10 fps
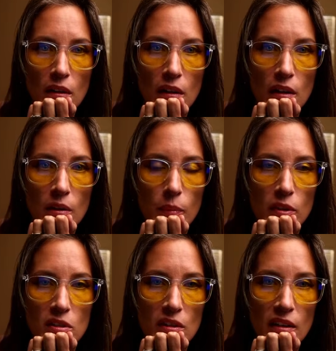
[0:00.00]
100
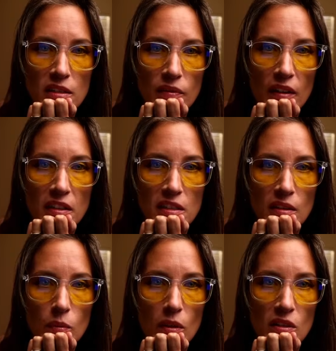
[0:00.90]
personalized findings
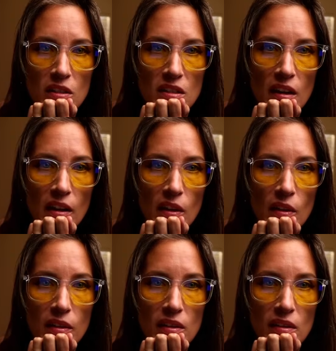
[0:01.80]
on wellness and
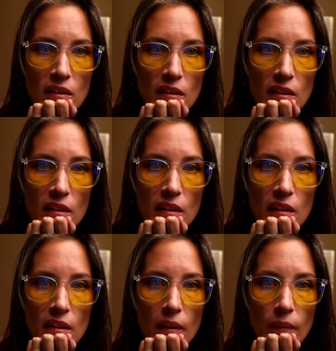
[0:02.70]
health,
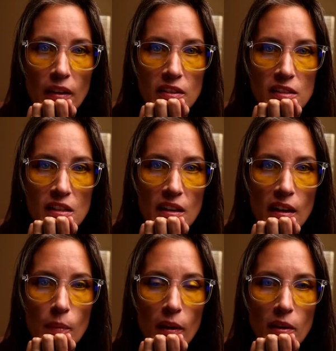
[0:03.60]
advanced DNA
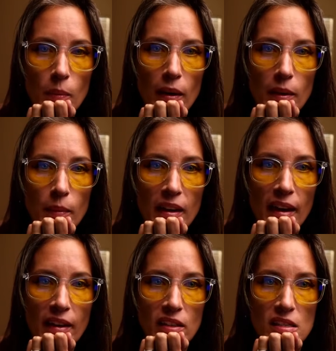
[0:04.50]
and microbiome
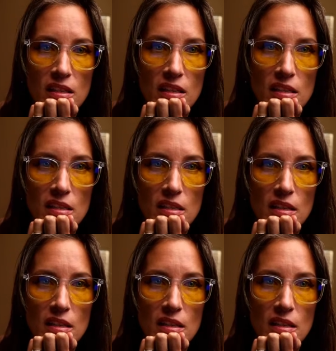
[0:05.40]
analysis.